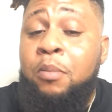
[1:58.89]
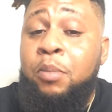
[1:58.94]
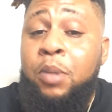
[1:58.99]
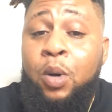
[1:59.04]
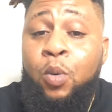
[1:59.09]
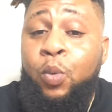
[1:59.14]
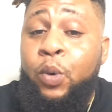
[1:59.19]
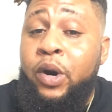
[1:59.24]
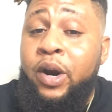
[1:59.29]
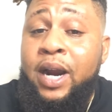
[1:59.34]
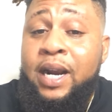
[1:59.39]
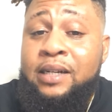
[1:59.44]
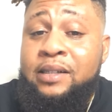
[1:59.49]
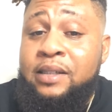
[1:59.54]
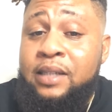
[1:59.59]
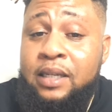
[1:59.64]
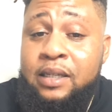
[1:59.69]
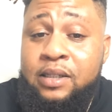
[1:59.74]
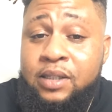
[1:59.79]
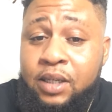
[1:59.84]
But we're at
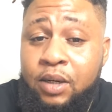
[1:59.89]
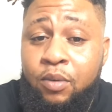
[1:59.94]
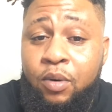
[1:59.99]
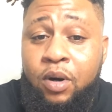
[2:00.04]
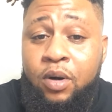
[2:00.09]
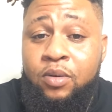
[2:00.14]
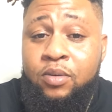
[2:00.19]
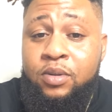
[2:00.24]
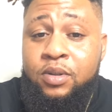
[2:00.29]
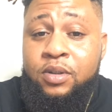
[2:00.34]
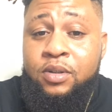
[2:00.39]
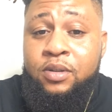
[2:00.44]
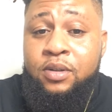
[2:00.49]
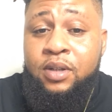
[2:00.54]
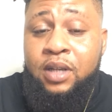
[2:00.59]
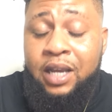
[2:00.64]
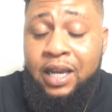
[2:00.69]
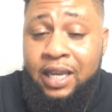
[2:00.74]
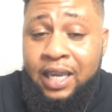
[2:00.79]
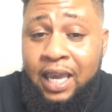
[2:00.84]
6 zeros.
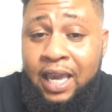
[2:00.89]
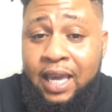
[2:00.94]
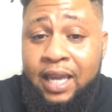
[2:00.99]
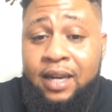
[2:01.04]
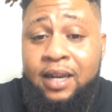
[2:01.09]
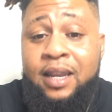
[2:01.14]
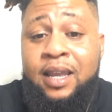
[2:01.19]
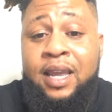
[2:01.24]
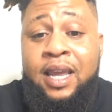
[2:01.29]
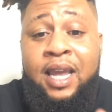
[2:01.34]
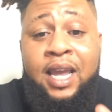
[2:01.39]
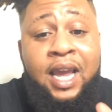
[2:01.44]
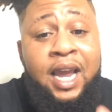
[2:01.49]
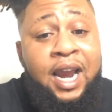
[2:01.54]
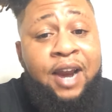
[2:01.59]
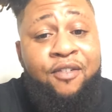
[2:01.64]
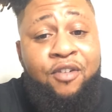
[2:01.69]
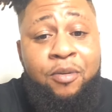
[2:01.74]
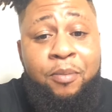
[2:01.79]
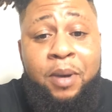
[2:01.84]
Again,
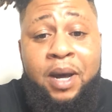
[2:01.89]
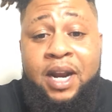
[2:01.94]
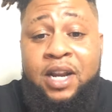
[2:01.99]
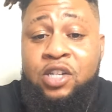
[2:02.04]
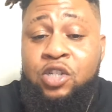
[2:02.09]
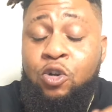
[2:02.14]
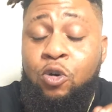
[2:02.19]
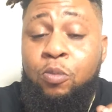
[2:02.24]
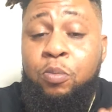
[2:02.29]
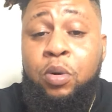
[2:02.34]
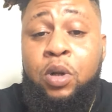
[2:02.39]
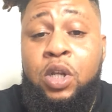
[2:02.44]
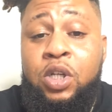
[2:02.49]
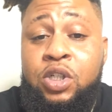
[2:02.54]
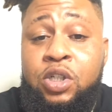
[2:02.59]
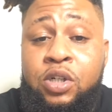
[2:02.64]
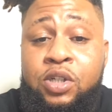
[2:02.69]
everybody's so bullish